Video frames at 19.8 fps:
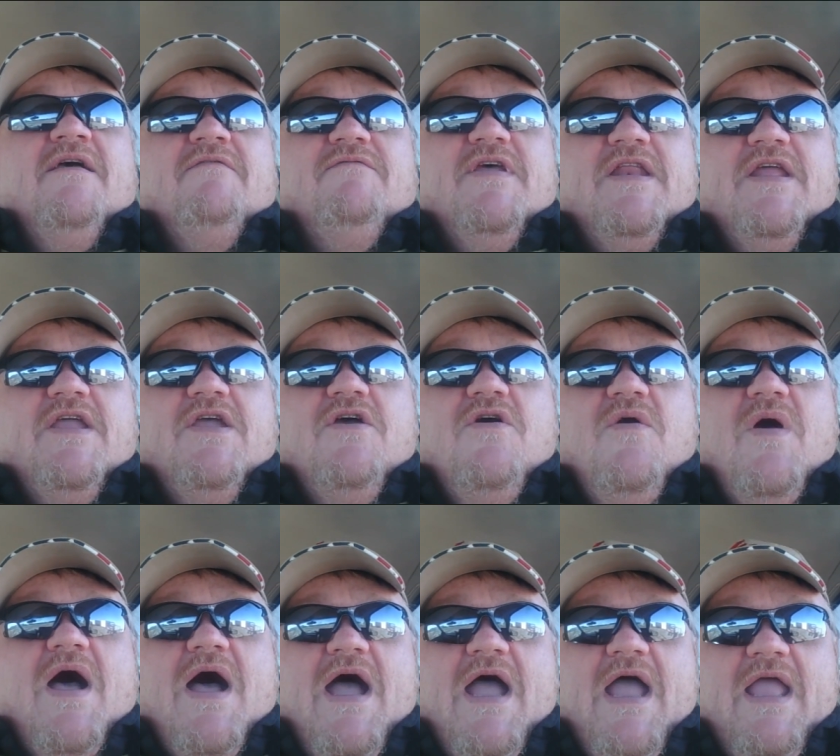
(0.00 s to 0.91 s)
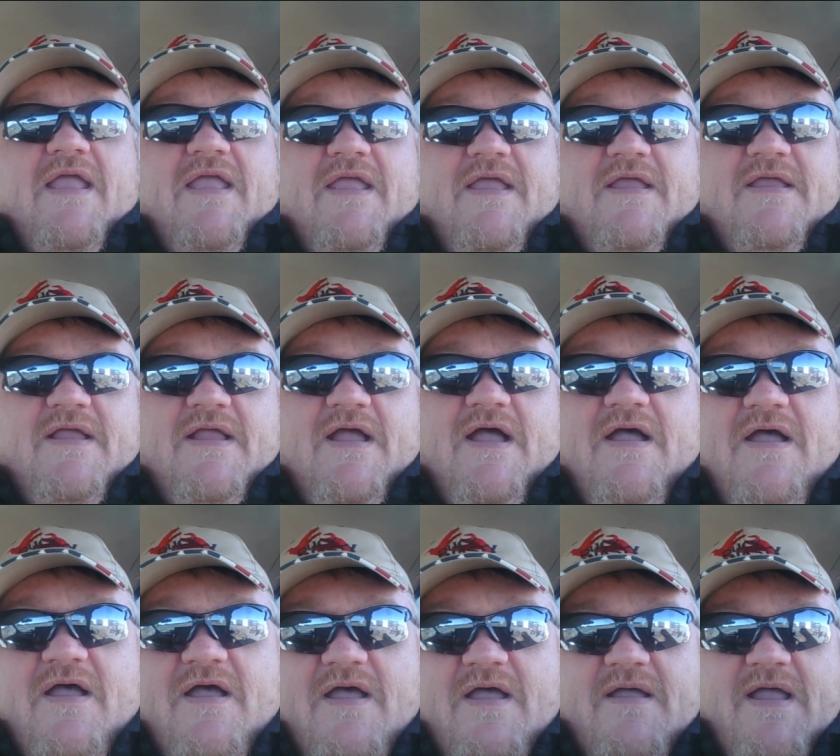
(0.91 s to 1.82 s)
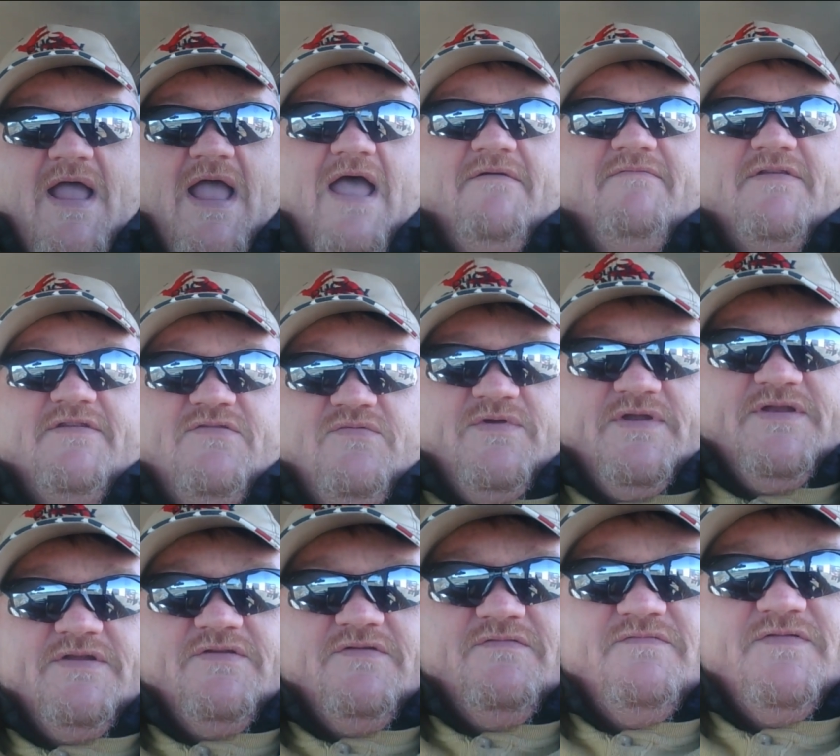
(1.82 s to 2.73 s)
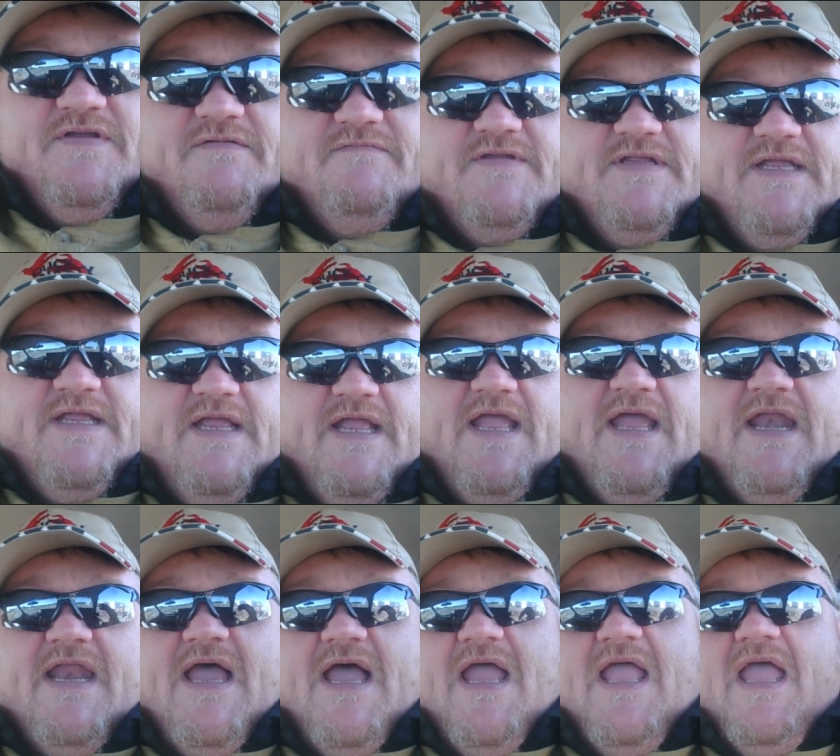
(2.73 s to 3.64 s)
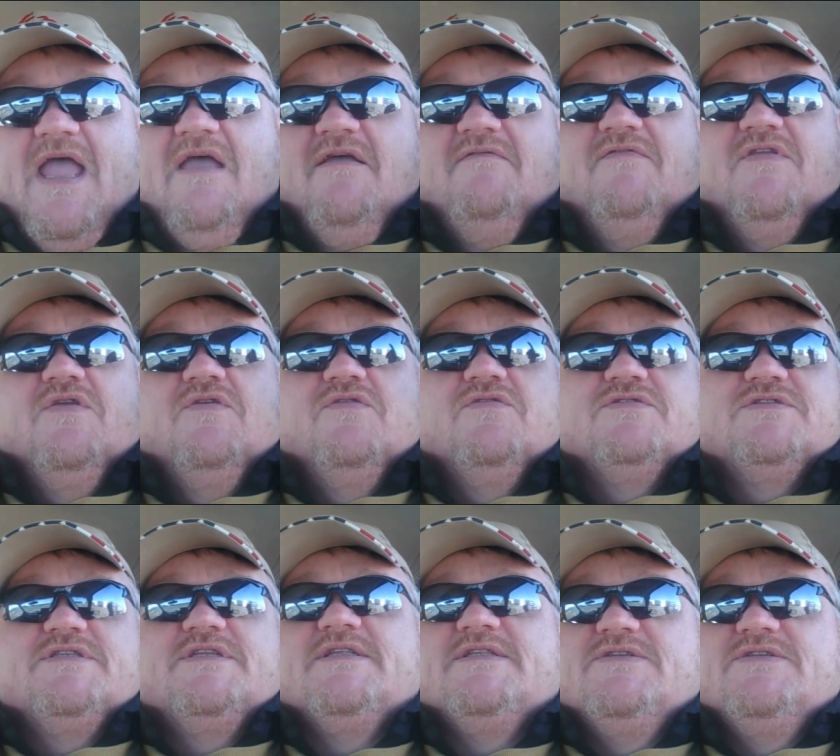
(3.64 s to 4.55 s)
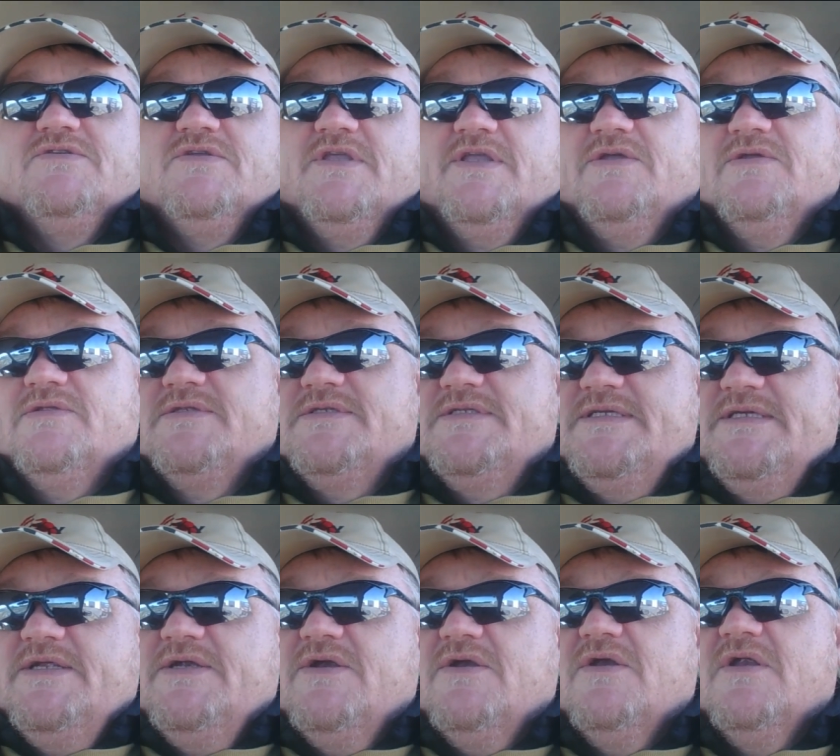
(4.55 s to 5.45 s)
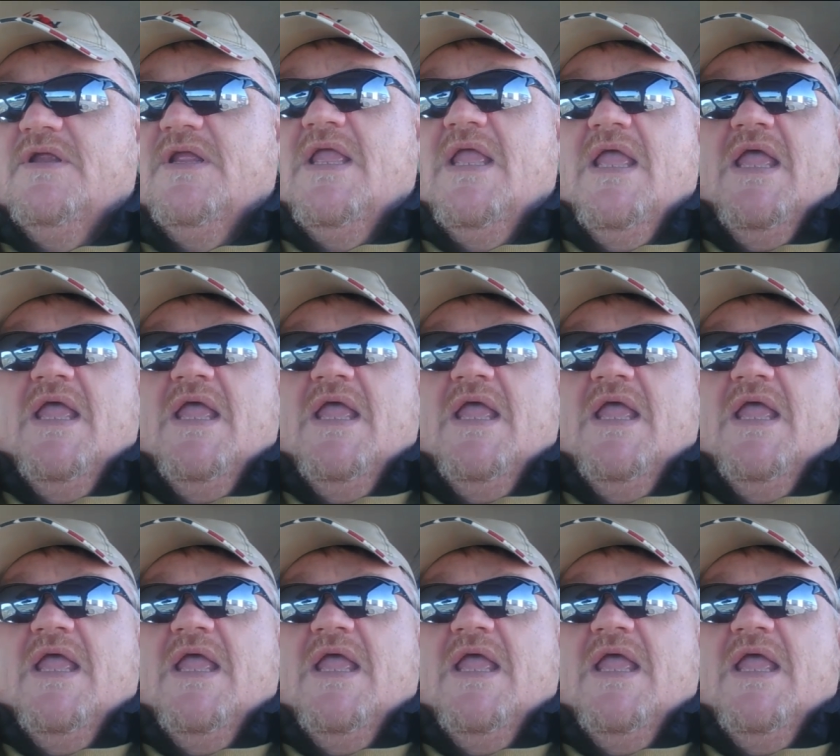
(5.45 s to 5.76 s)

video, I have a 22-50, and I have used it to kill deer.